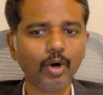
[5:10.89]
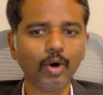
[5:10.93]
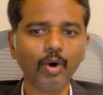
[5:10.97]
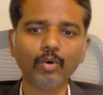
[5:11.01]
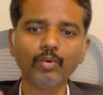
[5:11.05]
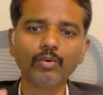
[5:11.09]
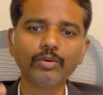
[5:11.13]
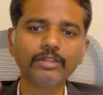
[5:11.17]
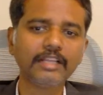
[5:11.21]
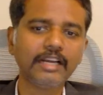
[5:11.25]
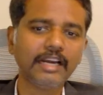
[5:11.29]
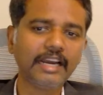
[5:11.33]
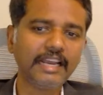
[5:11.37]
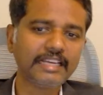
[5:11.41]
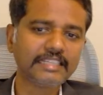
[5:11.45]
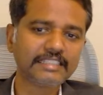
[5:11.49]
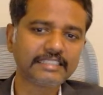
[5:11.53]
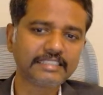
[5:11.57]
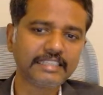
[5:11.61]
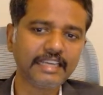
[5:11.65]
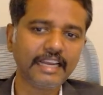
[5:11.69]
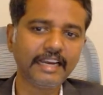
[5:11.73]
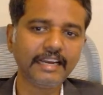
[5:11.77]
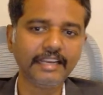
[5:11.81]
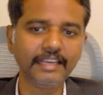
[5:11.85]
Over the
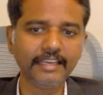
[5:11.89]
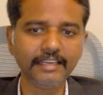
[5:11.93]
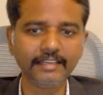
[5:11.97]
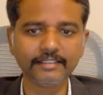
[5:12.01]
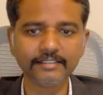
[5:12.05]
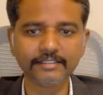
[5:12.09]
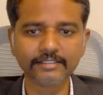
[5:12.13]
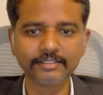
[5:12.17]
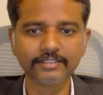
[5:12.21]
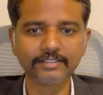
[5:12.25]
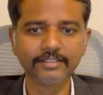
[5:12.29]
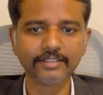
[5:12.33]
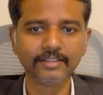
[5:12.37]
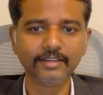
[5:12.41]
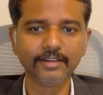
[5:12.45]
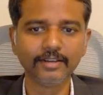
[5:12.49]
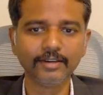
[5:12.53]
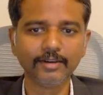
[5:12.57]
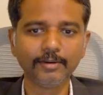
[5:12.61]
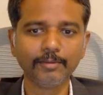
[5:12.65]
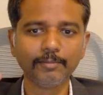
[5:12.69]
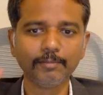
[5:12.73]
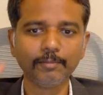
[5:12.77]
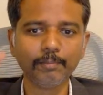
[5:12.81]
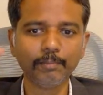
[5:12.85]
next 10 years,
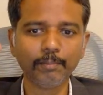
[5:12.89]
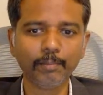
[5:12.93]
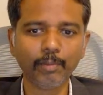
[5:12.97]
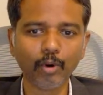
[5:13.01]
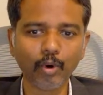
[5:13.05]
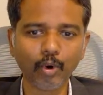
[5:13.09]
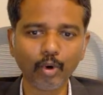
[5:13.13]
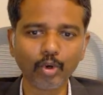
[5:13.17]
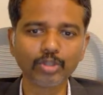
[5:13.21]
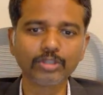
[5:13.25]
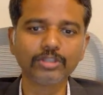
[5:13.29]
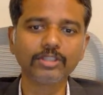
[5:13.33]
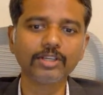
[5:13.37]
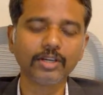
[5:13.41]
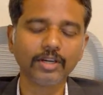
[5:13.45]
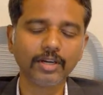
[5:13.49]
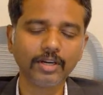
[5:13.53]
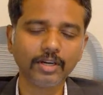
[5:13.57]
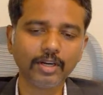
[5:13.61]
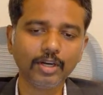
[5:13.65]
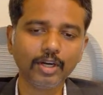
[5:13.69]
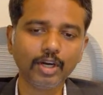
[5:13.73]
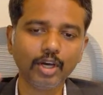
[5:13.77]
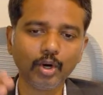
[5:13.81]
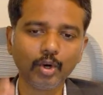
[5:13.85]
both
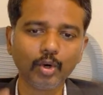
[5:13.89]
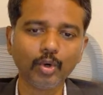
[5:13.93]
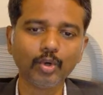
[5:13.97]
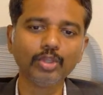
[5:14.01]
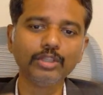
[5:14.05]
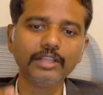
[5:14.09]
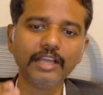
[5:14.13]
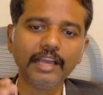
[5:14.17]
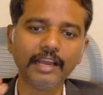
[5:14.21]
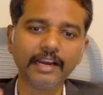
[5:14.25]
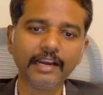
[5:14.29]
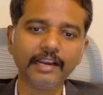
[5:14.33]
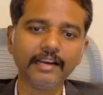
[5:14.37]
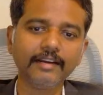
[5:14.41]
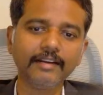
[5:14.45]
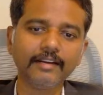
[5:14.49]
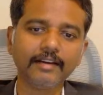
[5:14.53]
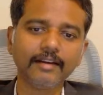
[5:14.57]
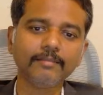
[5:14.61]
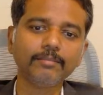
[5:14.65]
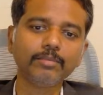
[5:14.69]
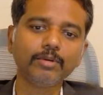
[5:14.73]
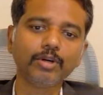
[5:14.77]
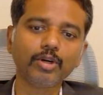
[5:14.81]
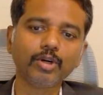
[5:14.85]
grow their
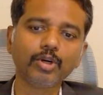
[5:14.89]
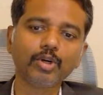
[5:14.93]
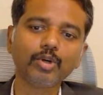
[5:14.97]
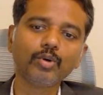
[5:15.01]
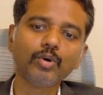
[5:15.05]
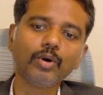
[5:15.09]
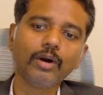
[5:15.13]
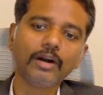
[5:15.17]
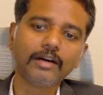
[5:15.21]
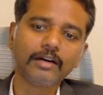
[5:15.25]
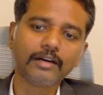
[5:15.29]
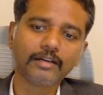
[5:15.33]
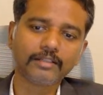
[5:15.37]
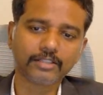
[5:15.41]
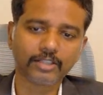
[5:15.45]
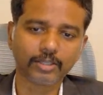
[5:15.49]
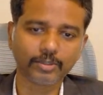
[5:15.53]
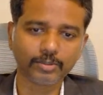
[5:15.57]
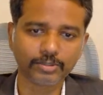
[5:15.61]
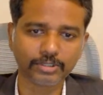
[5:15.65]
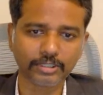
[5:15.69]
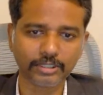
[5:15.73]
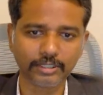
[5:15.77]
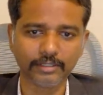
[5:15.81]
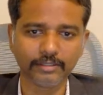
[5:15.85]
income to
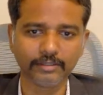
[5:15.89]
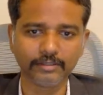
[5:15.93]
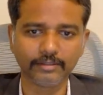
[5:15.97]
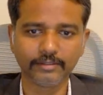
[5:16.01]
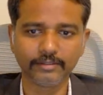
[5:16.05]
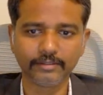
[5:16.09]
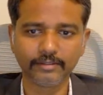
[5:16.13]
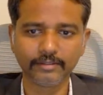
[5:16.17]
200,000.